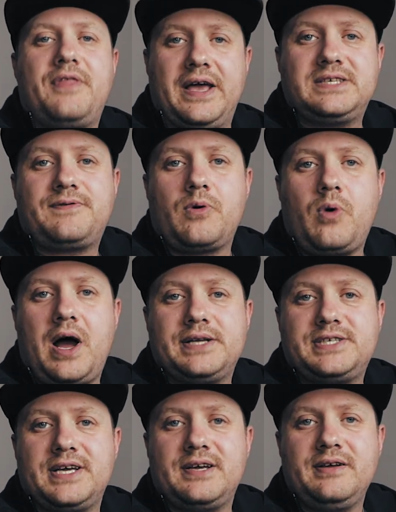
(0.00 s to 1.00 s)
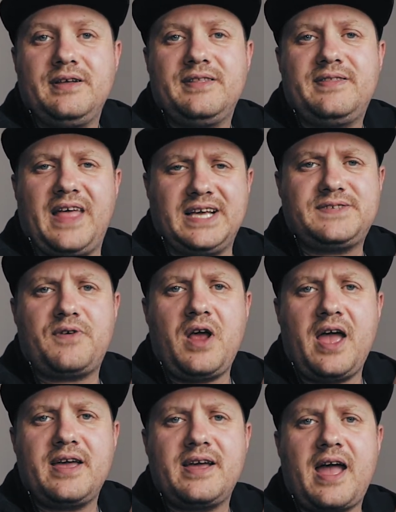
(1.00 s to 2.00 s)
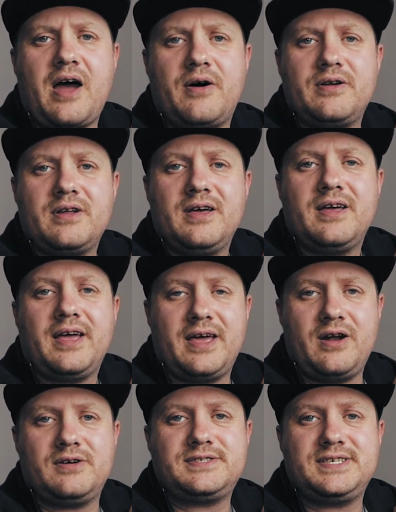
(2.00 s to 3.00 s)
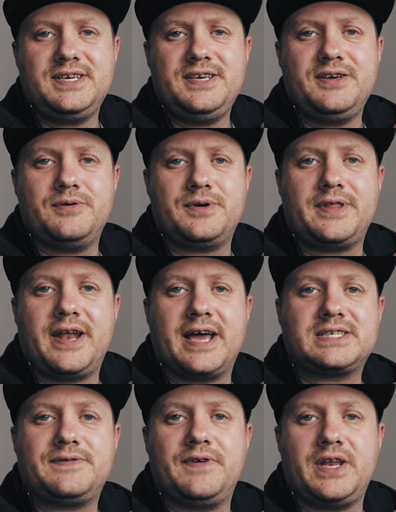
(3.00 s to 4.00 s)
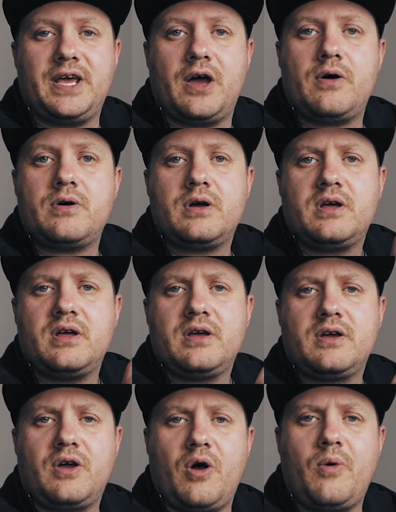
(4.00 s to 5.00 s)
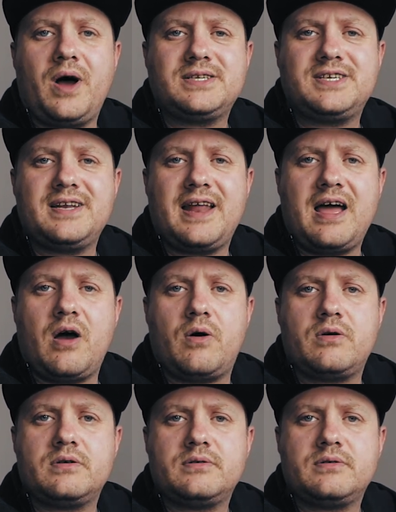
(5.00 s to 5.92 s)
Thanks for watching, thanks for hanging out, and I'll see you in the next video. Go watch it now.